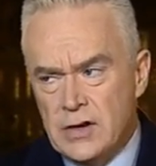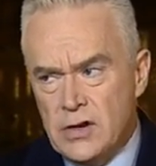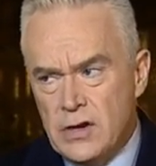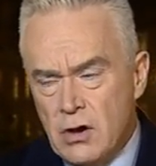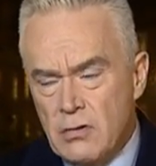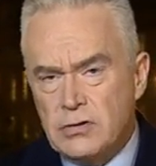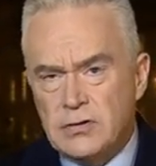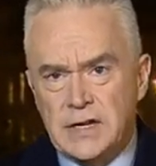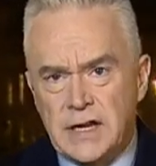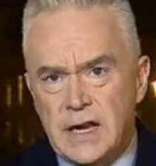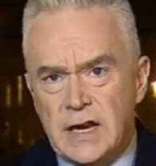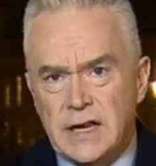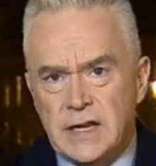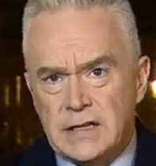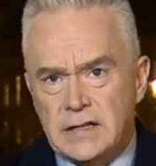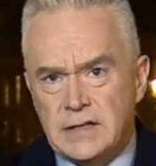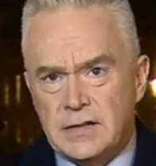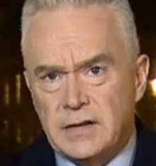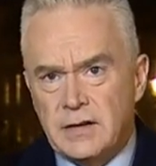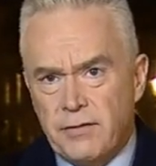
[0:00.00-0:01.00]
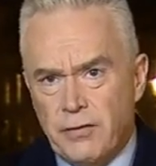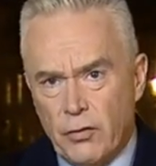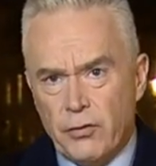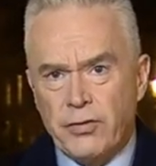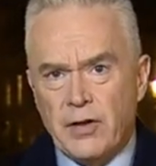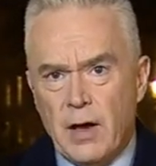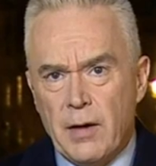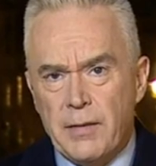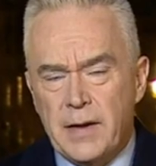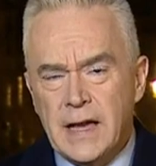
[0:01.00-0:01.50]
no deal is
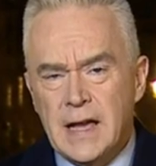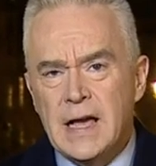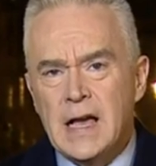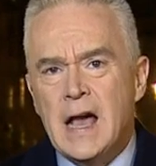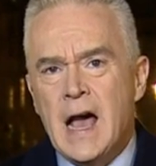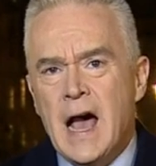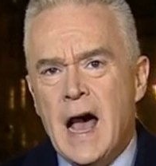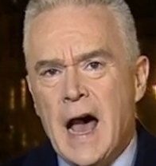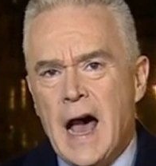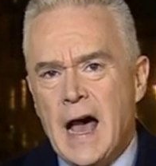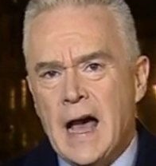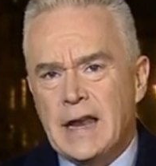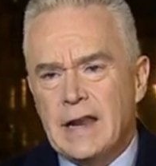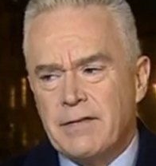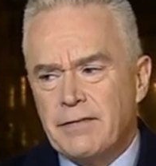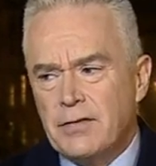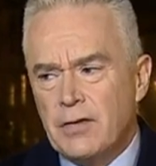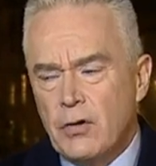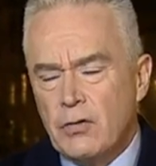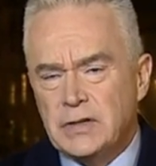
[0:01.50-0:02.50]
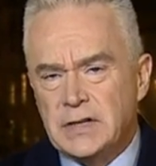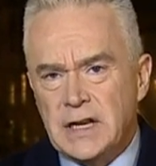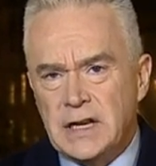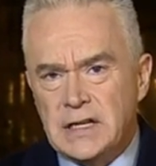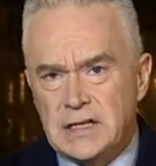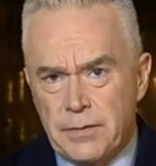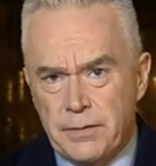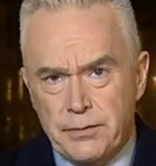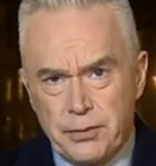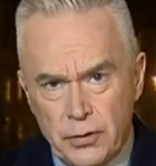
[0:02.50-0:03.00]
forthcoming and if no
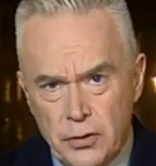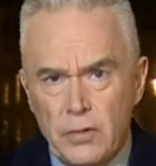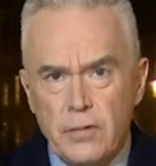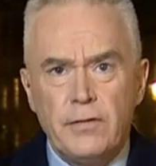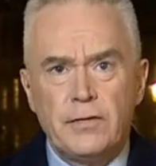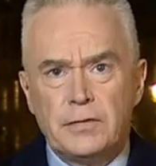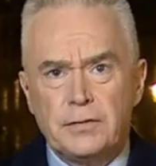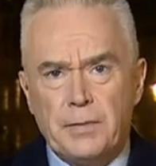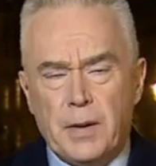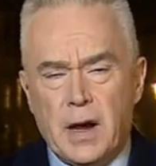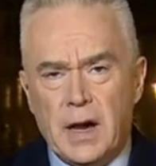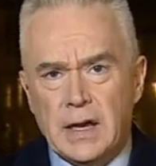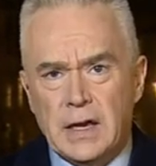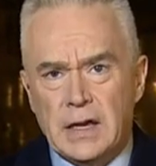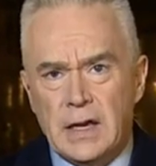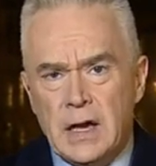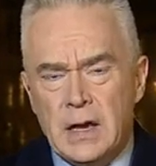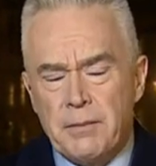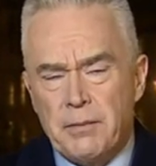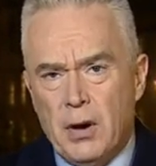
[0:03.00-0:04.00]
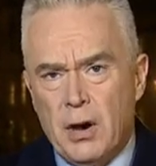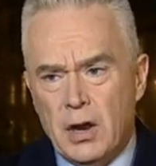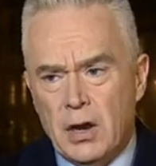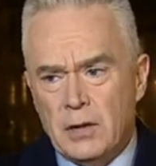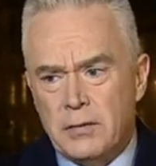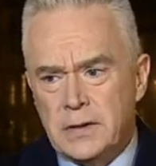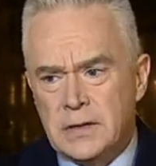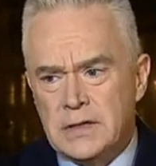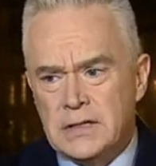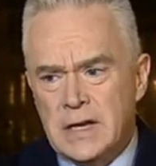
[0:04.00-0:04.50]
deal is approved by
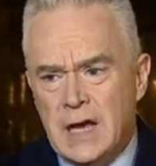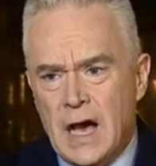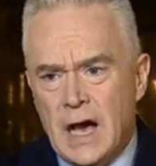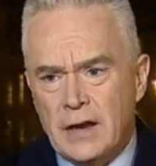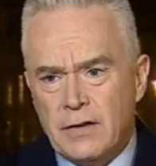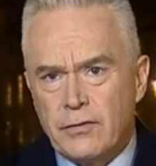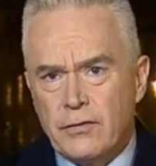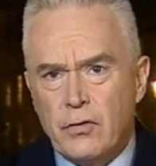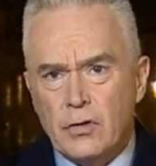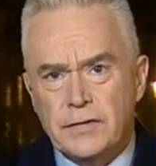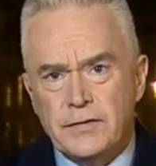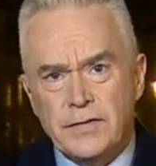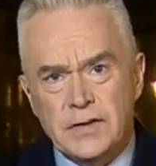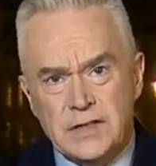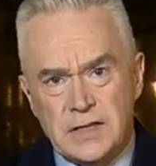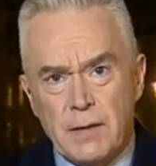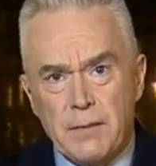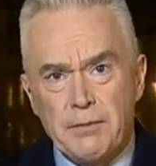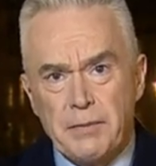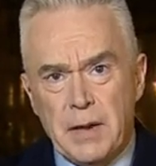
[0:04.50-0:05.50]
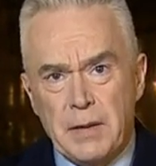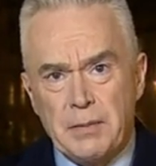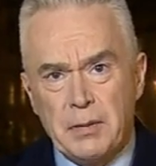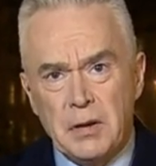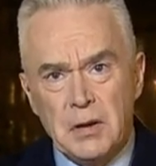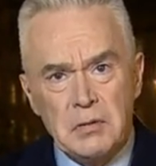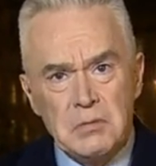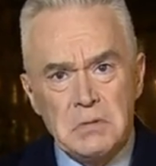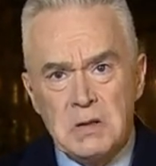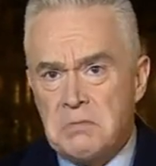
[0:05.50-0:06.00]
Parliament. And of course, for some
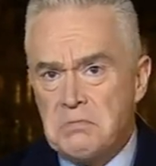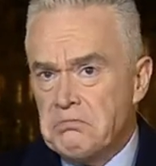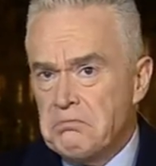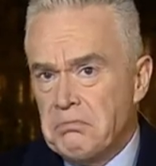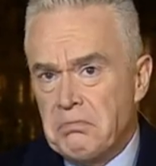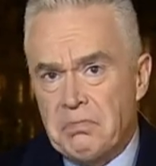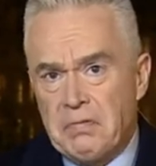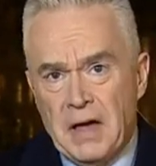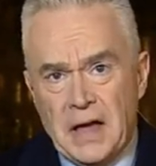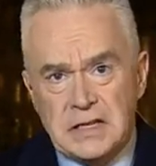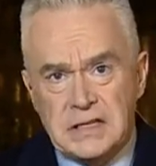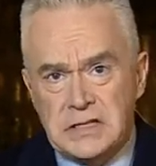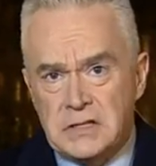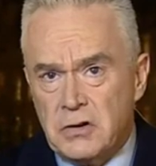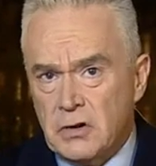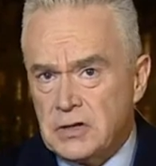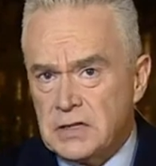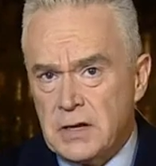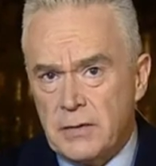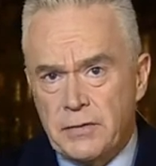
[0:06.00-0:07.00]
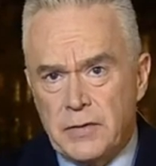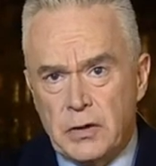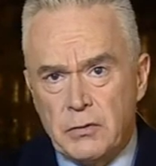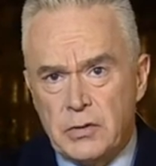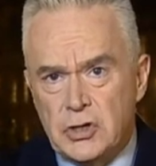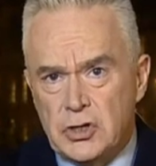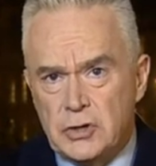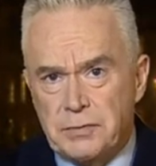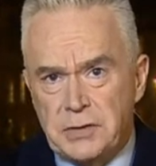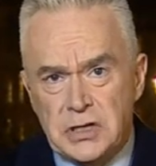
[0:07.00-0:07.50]
people, that's not
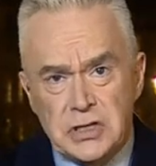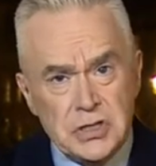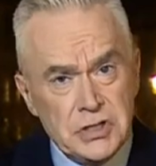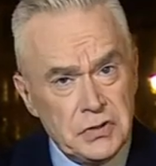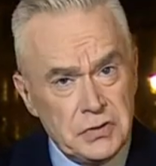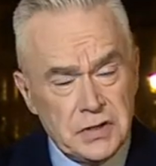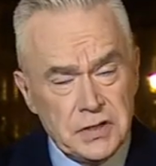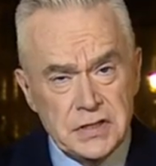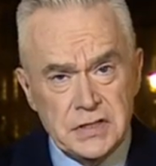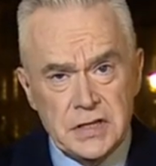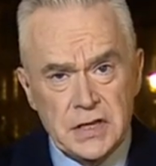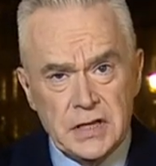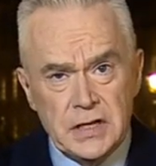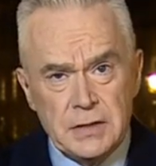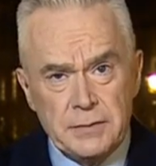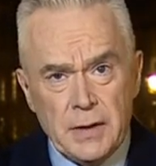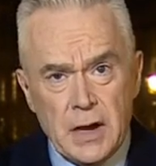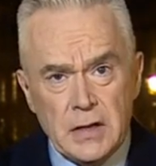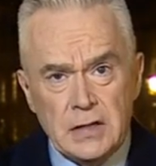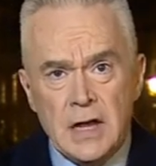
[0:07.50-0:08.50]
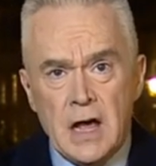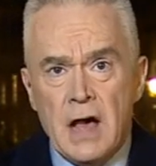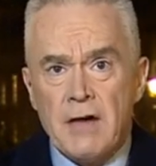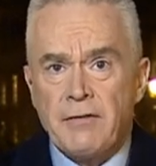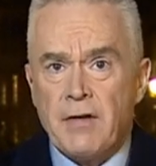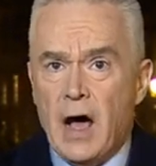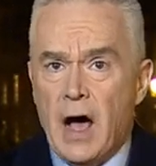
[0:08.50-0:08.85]
something we should be too concerned about.